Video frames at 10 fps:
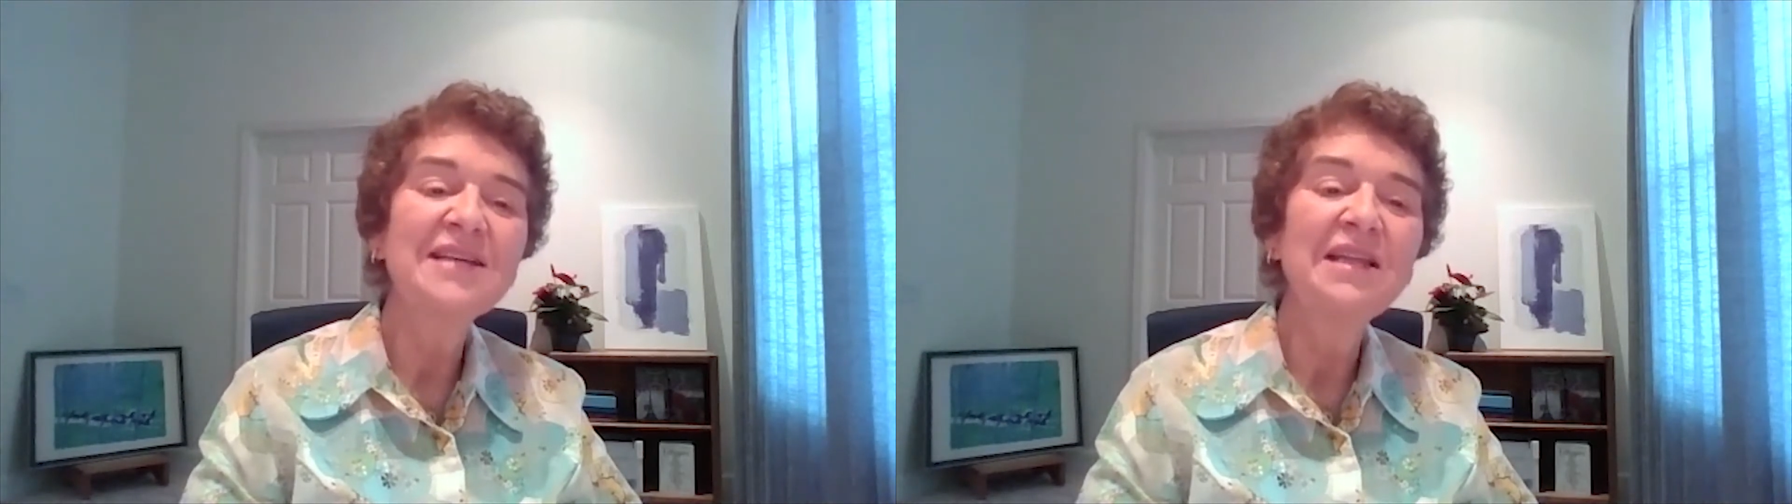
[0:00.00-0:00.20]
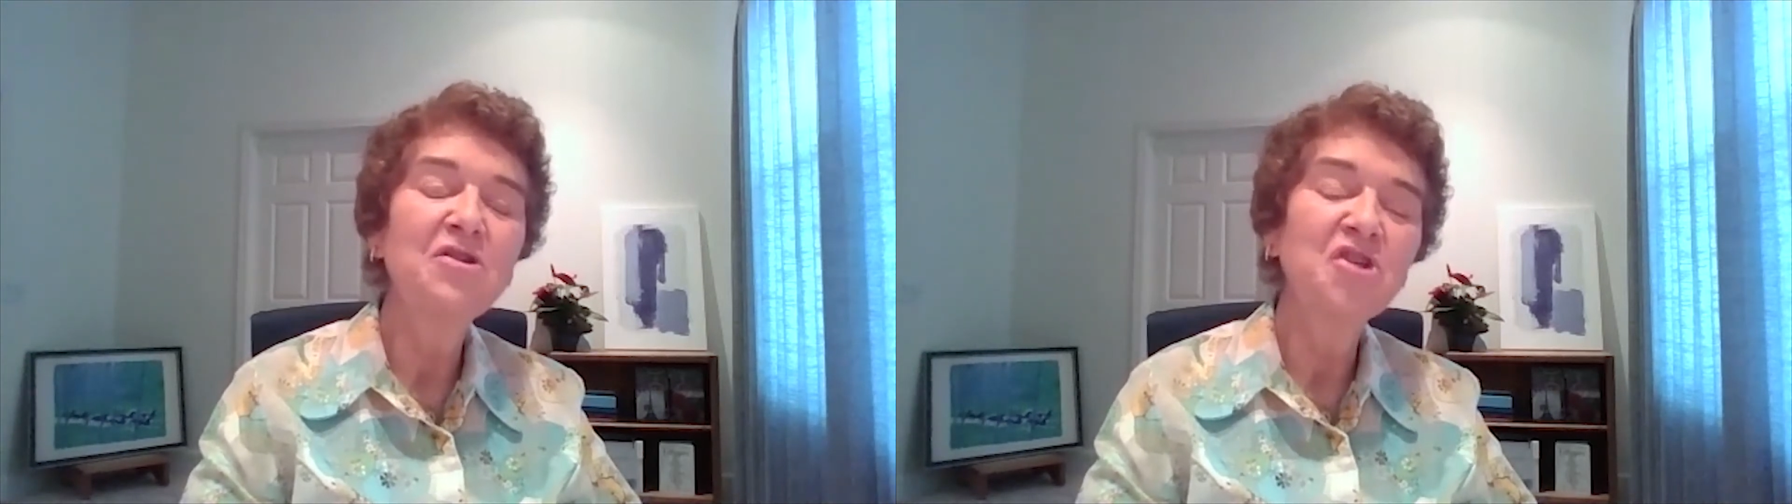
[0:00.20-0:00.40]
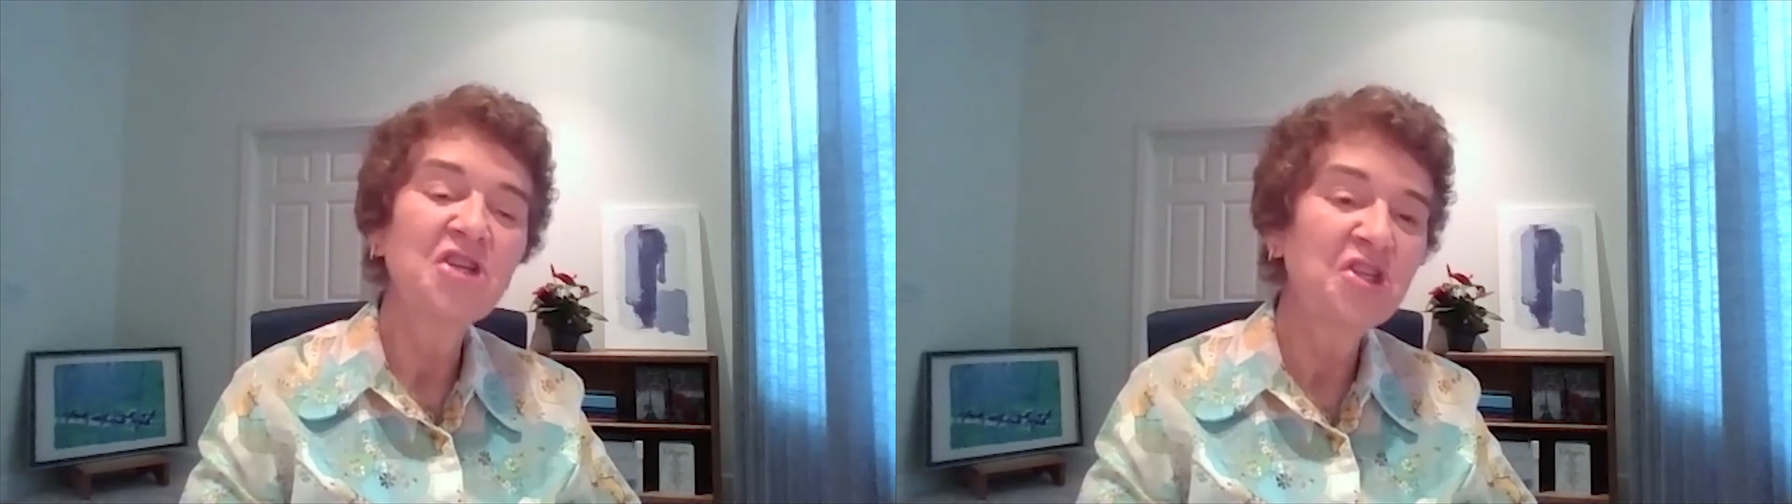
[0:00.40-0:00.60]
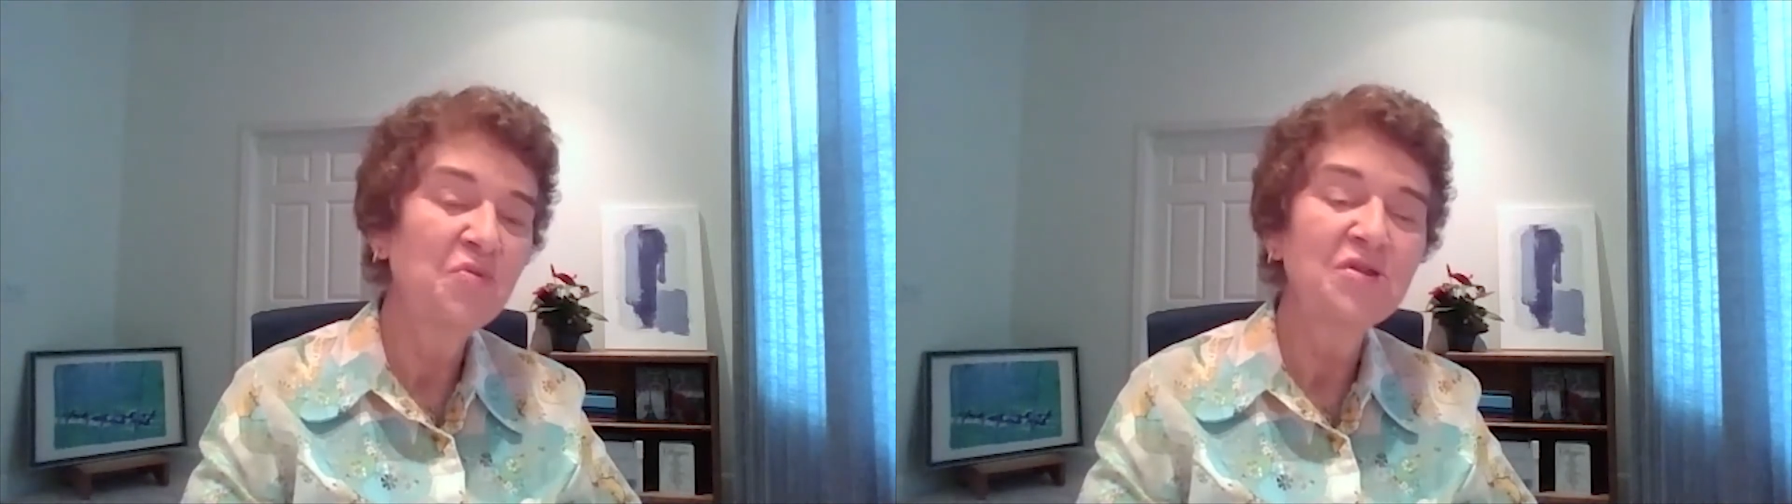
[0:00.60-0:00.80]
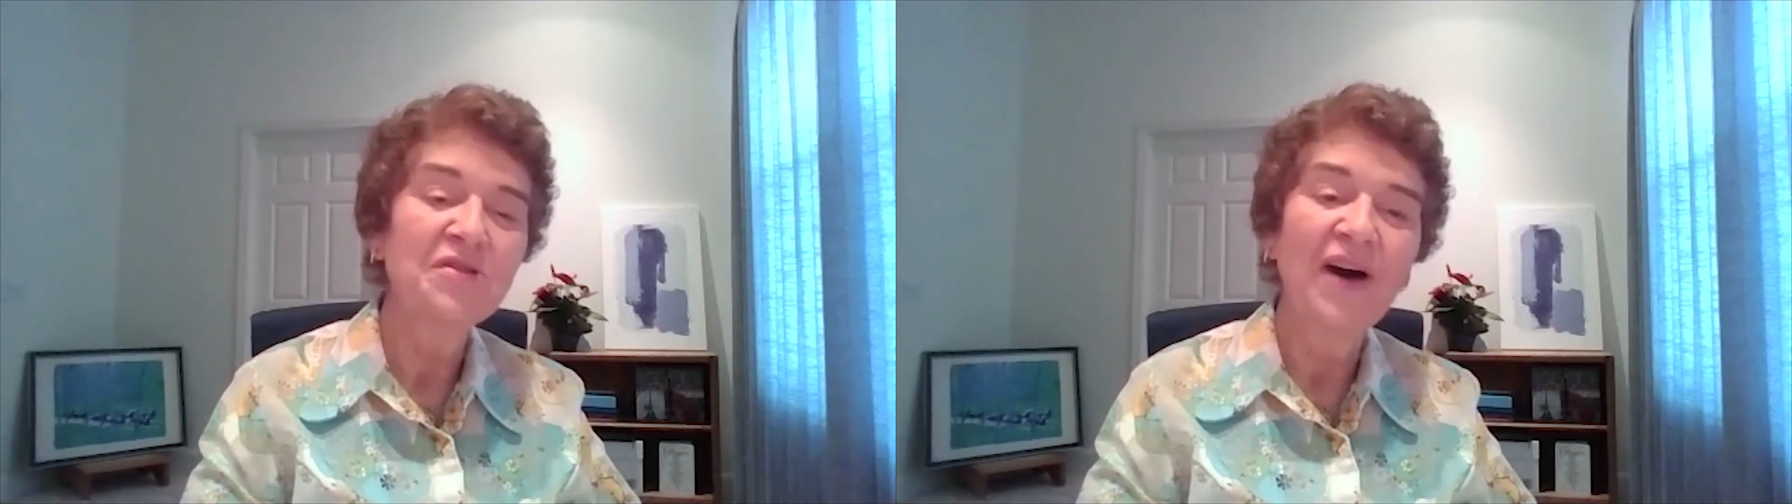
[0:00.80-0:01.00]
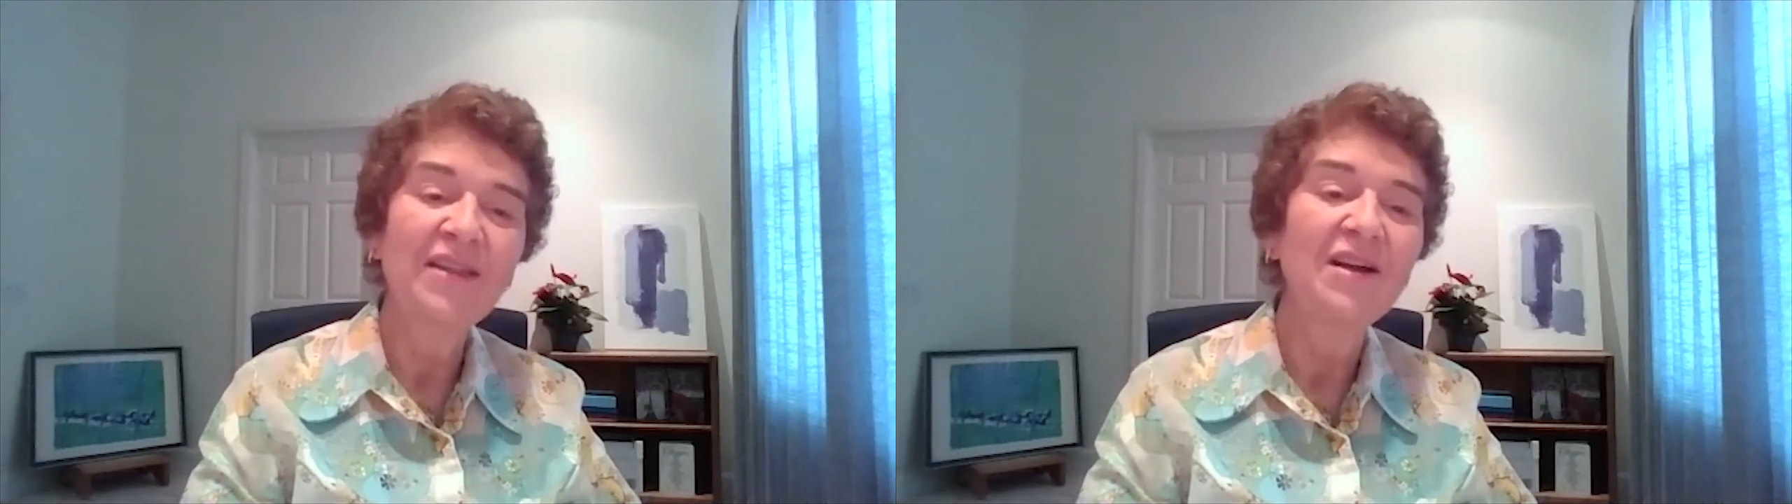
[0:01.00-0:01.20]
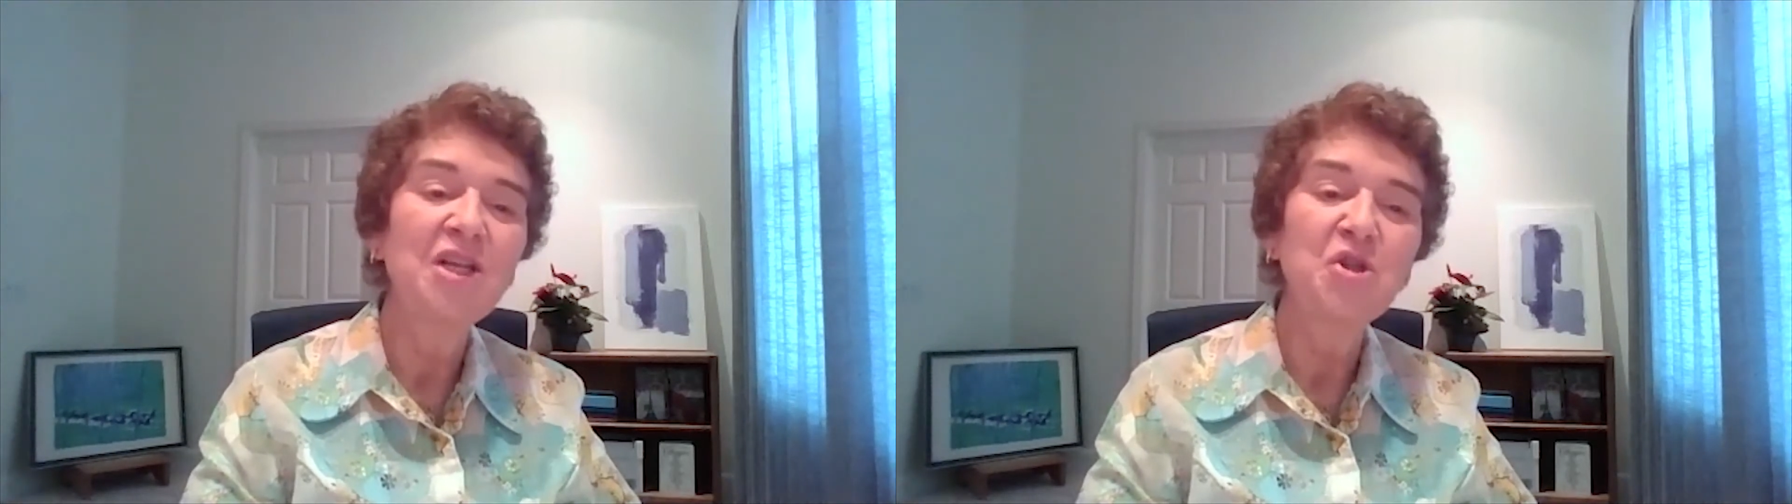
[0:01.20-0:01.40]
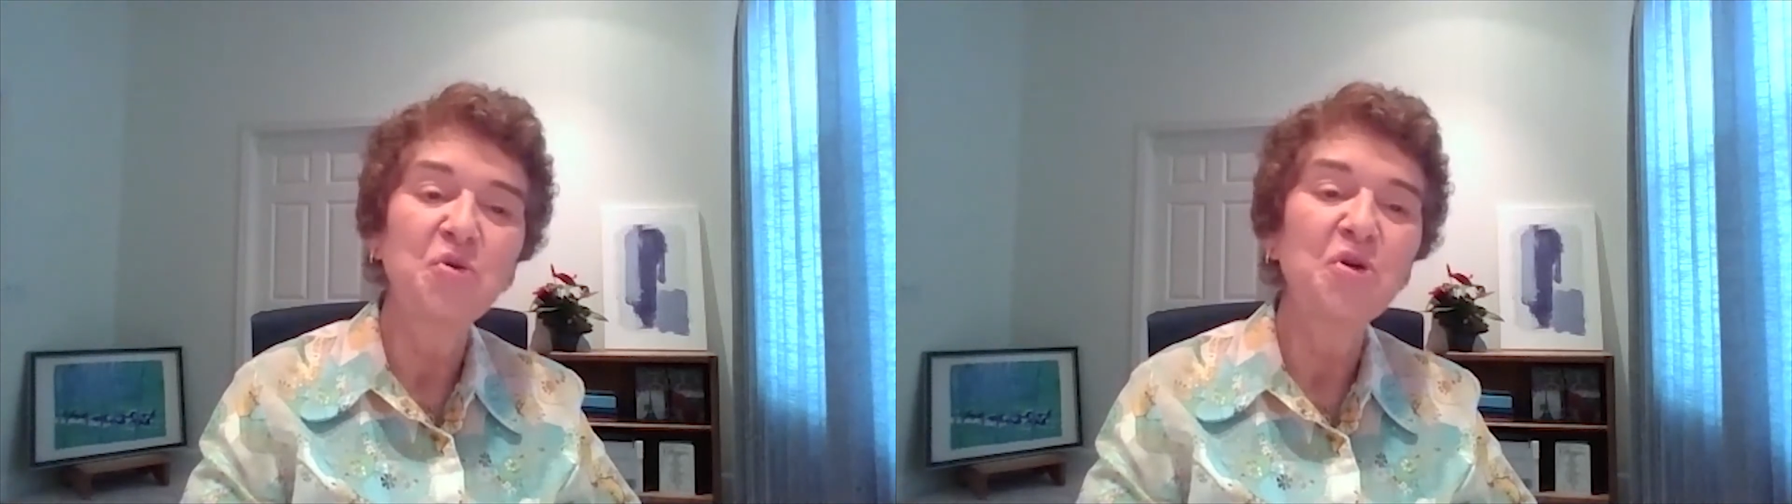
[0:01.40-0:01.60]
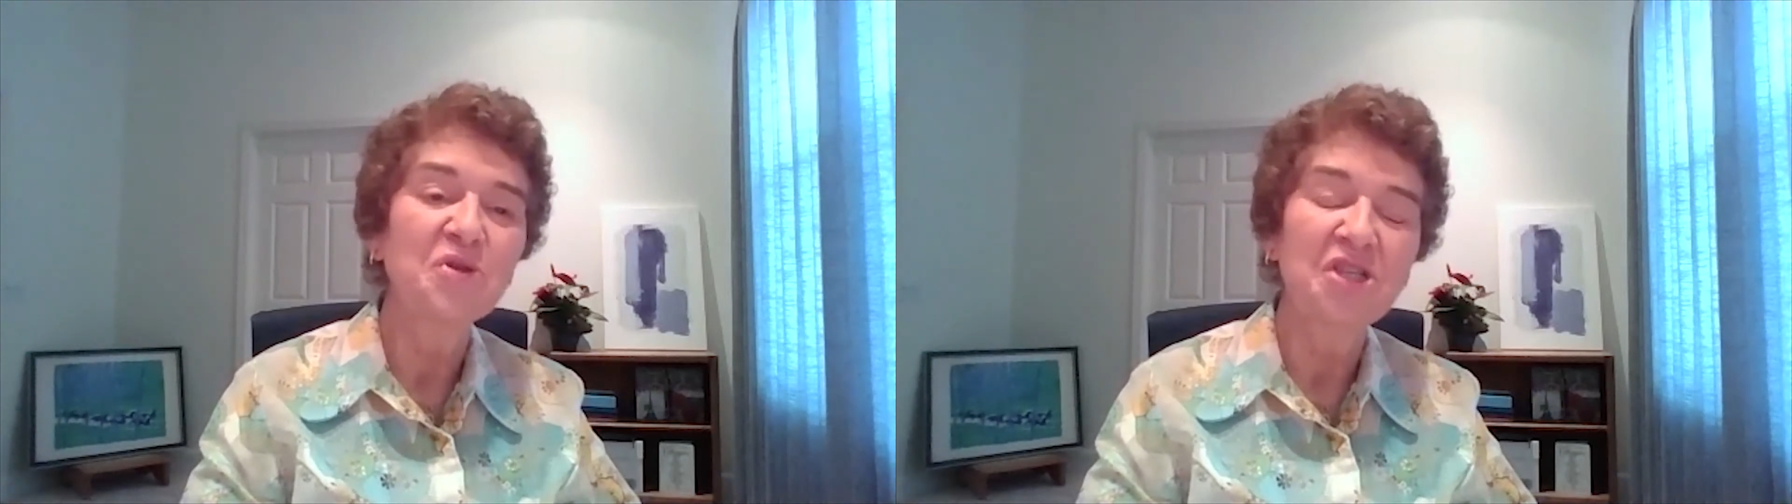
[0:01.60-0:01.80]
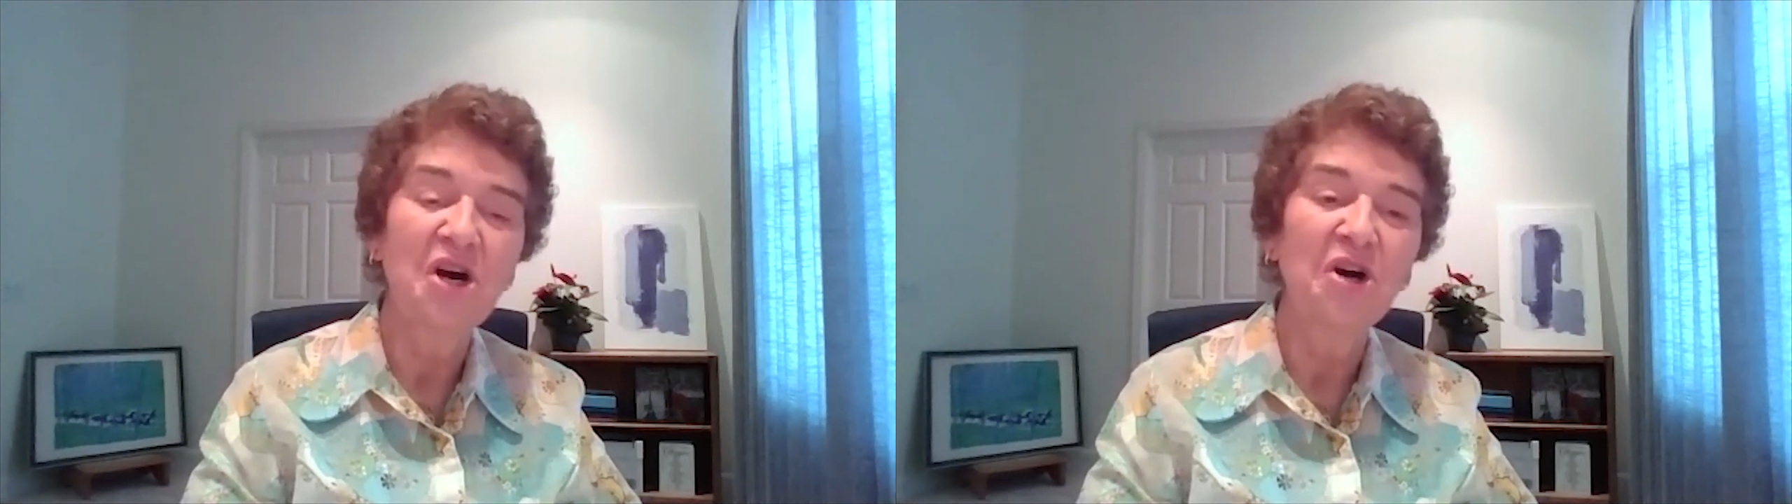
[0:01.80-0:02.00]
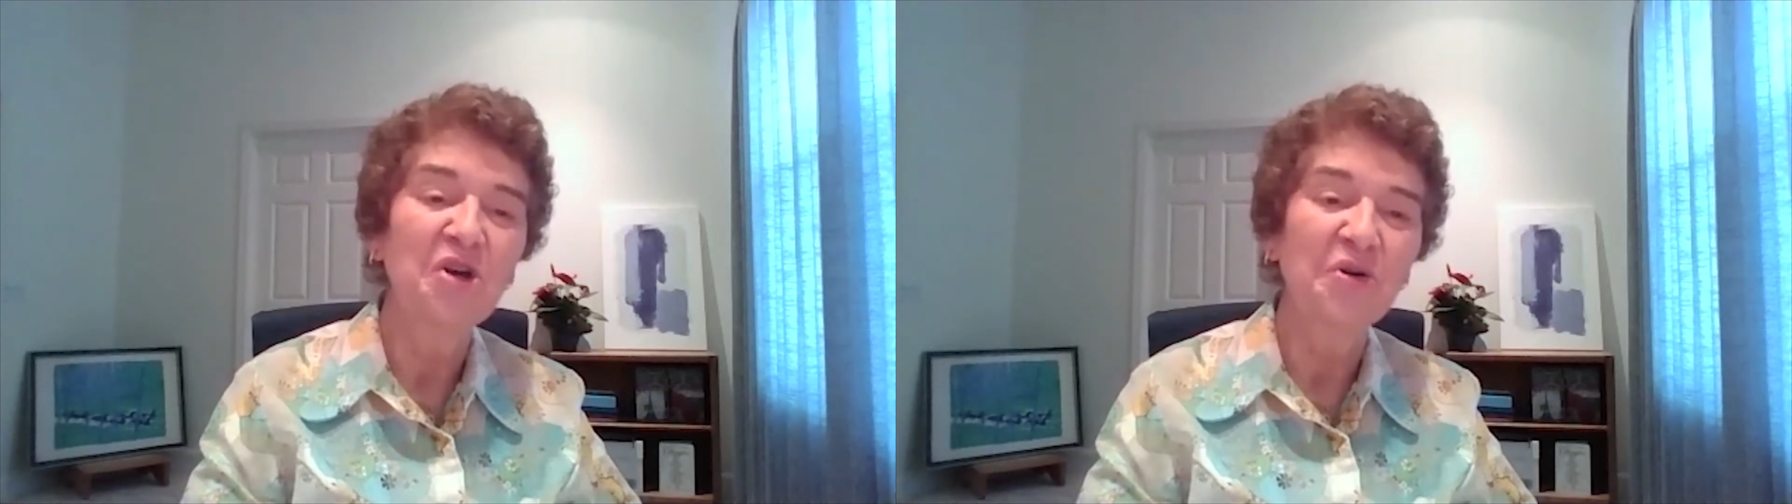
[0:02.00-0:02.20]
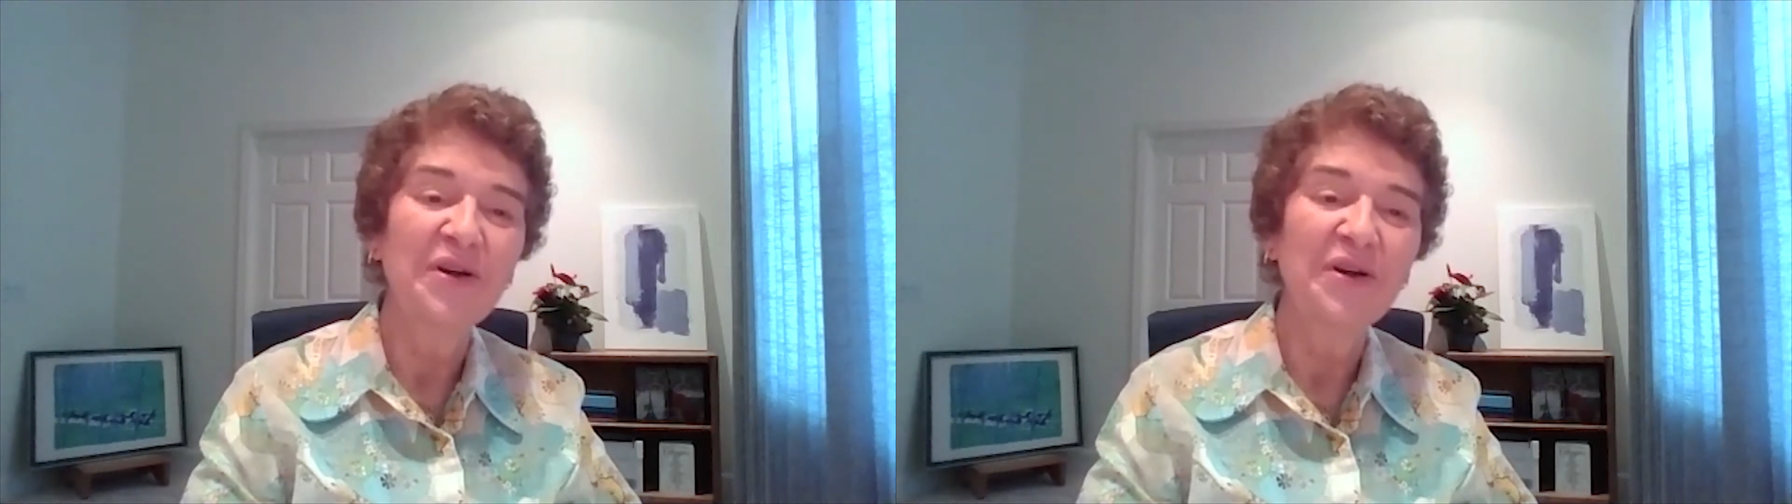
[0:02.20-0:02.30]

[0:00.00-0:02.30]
and she was finally 2 years younger